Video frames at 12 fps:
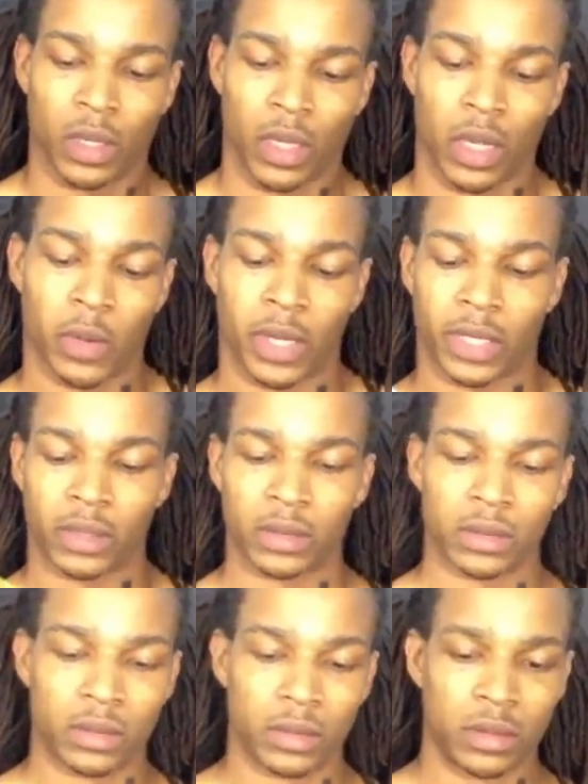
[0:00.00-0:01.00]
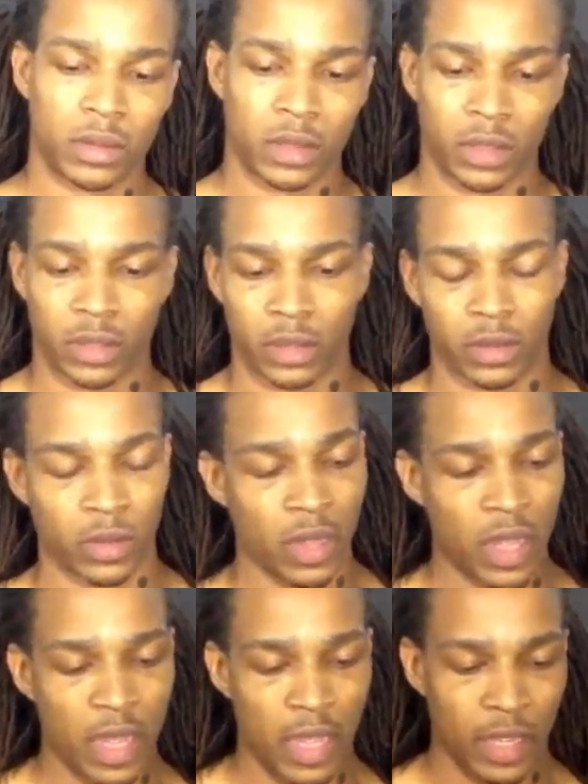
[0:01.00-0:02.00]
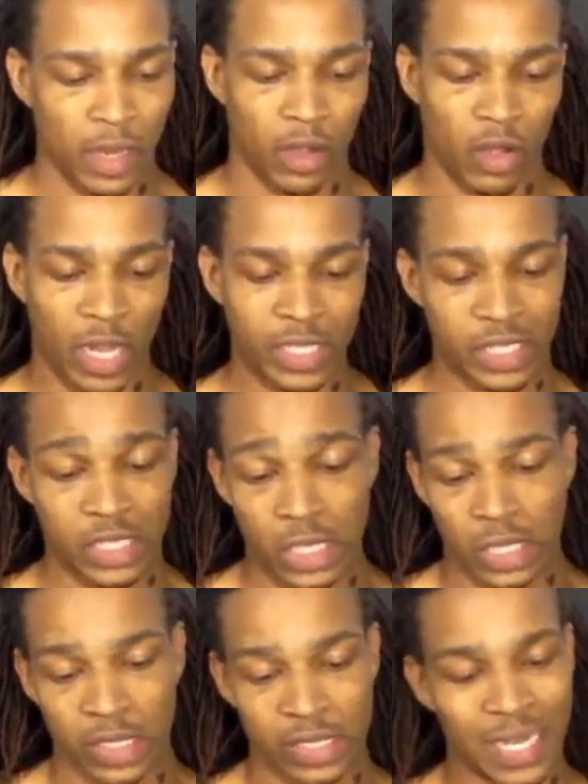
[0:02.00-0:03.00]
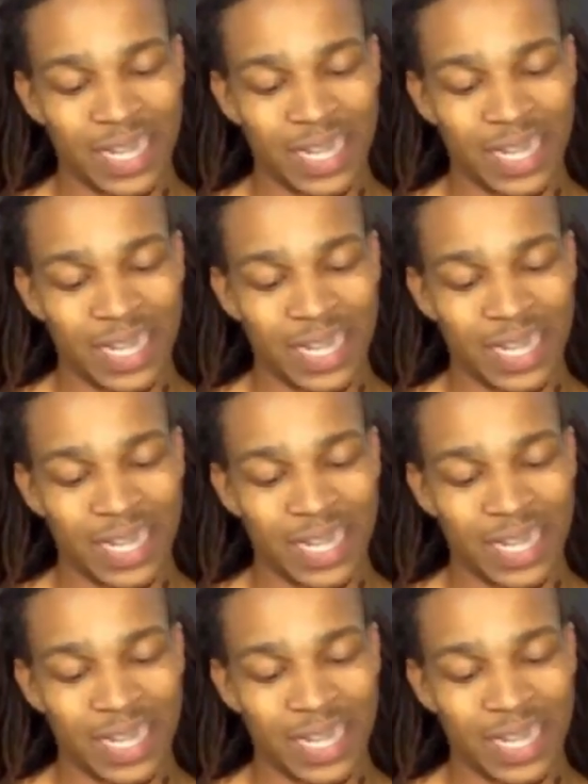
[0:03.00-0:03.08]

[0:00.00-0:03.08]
Anyway, so, you know, I just saw this.